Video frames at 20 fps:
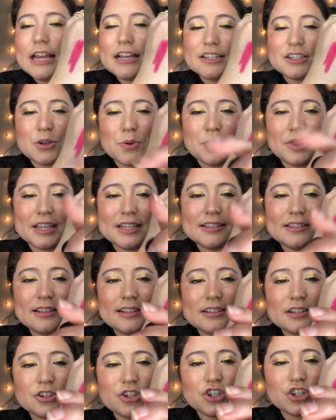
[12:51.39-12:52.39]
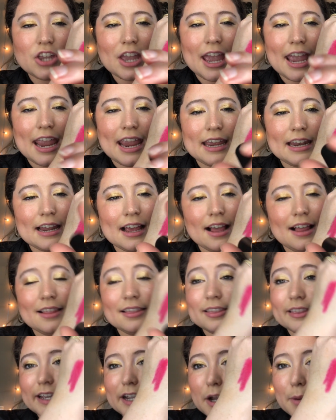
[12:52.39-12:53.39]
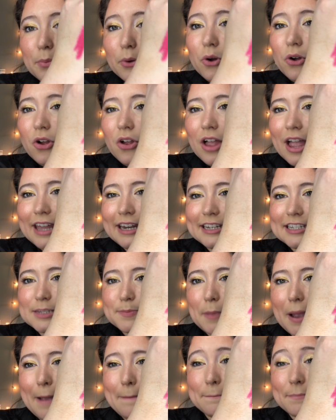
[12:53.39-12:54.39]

So this is shade Lickable and it's by